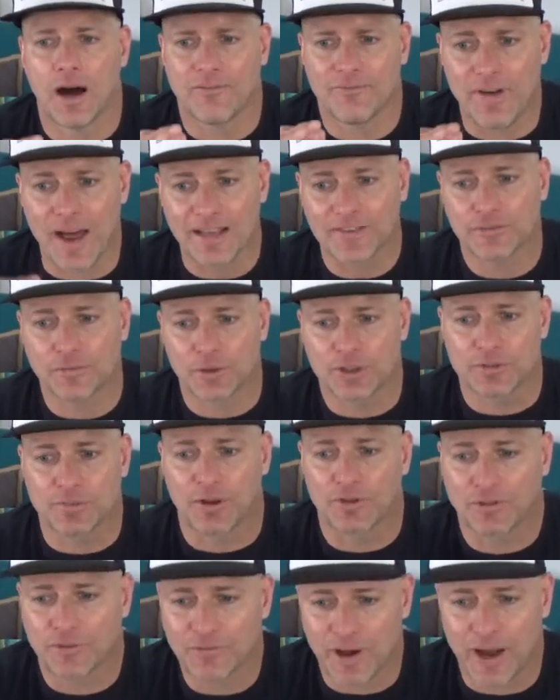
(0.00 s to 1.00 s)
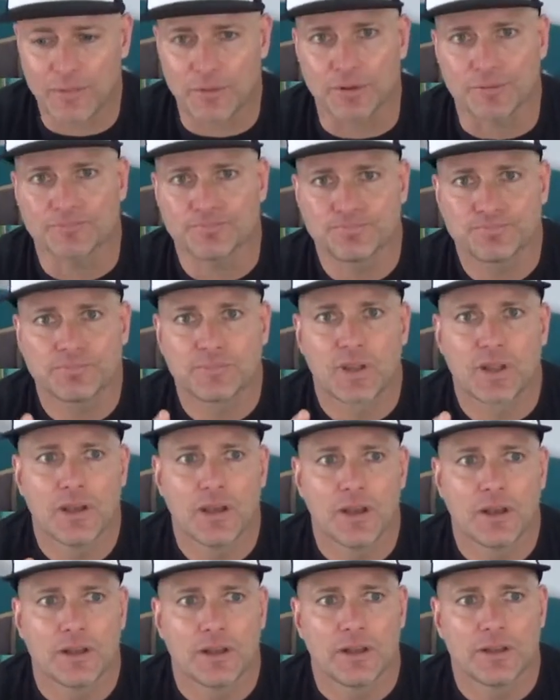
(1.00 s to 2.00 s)
Fast twitch muscle fiber.
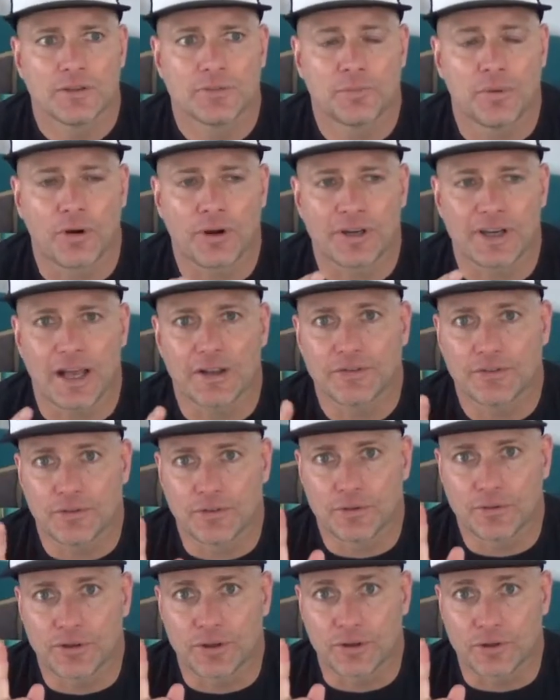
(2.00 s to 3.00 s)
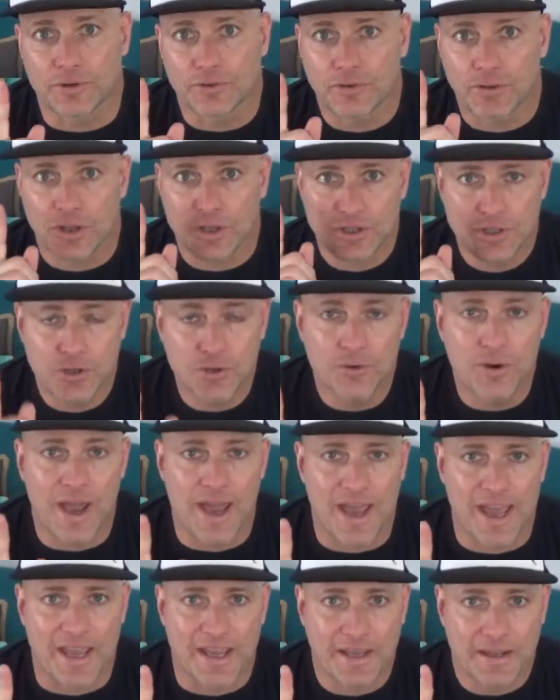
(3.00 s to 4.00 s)
It's broken down to, there's
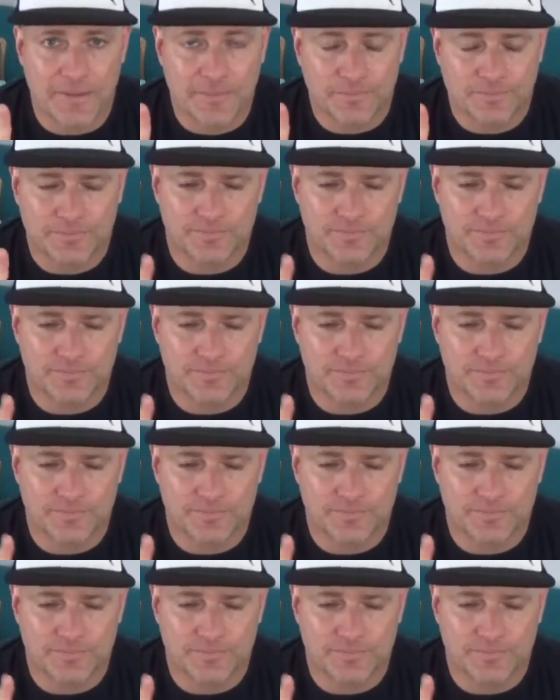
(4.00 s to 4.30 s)
2A,